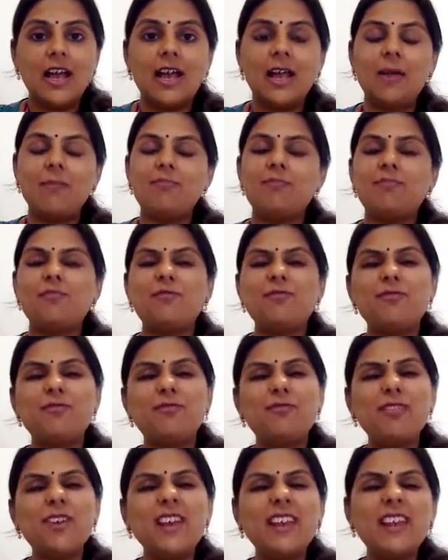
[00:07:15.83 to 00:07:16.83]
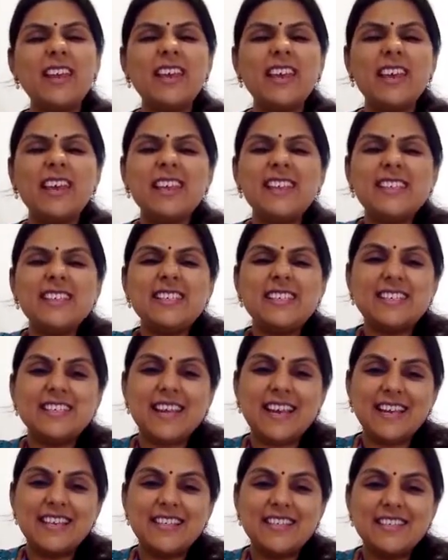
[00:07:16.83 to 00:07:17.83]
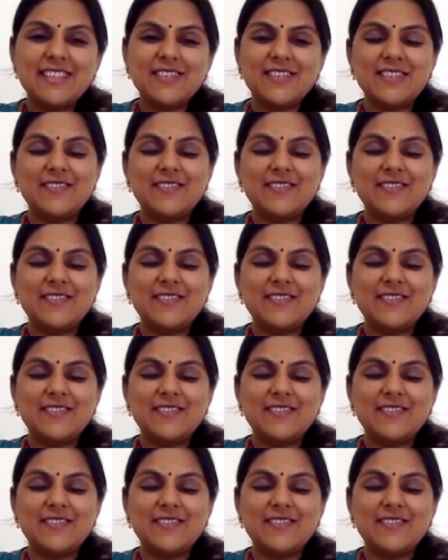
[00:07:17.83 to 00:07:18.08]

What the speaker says: I'm feeling indecisive